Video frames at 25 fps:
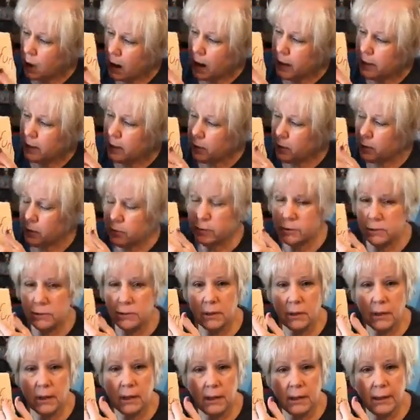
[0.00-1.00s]
I use
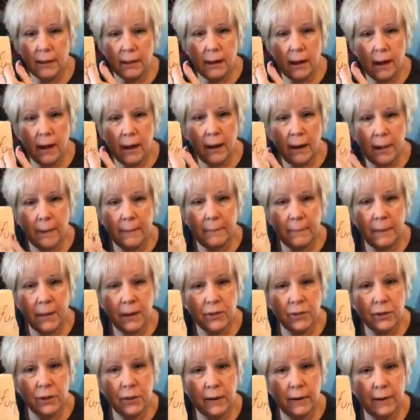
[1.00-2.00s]
the
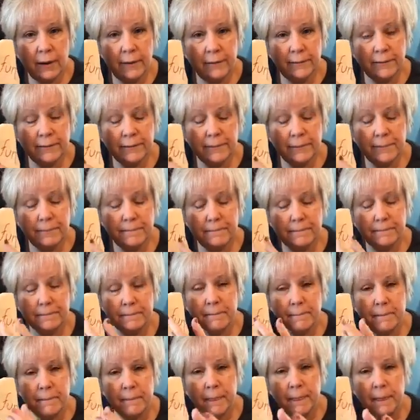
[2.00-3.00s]
method of
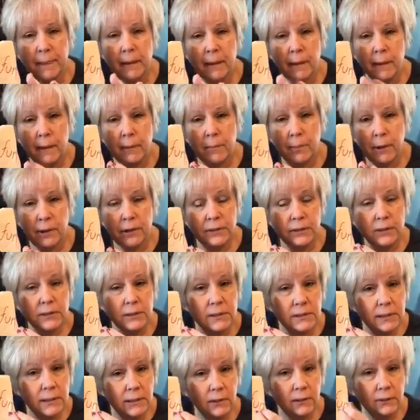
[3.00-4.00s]
press and
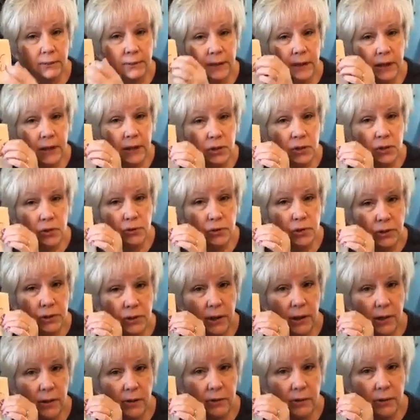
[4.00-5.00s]
seal that I showed you
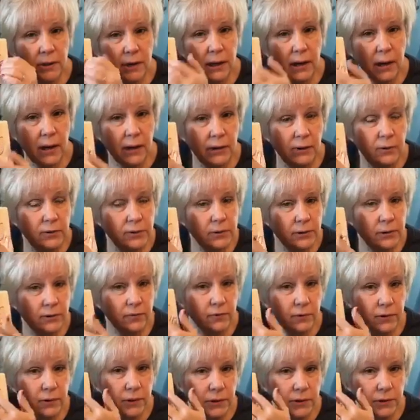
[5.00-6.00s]
the other day. I used it
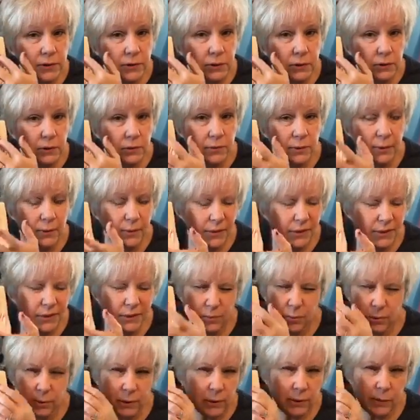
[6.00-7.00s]
for this too. It works
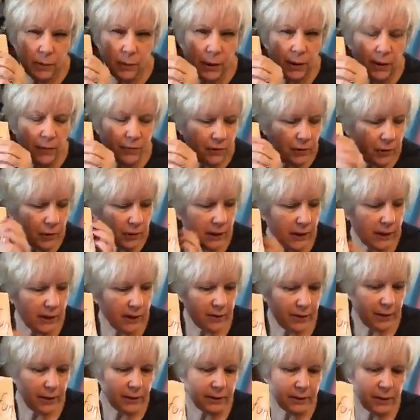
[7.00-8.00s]
really well for a lot of
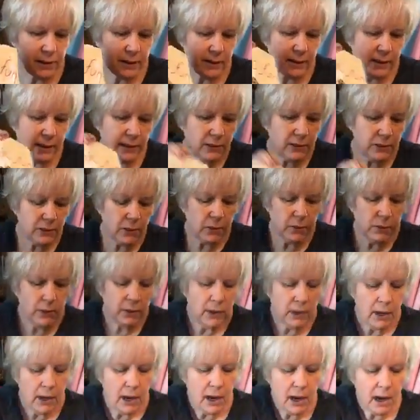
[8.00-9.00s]
things like that. So
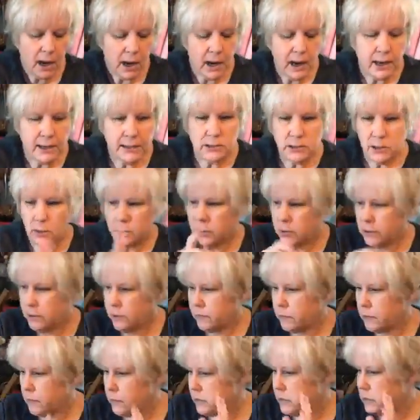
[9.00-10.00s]
I saw one of
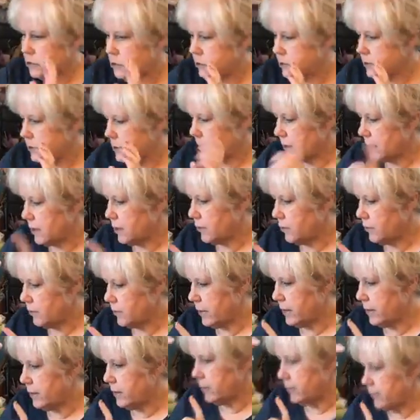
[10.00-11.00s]
you was using that.
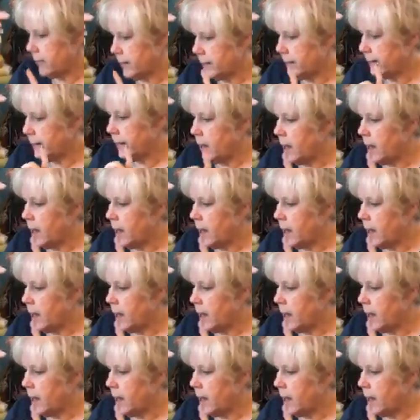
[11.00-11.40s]
Hooray, hooray.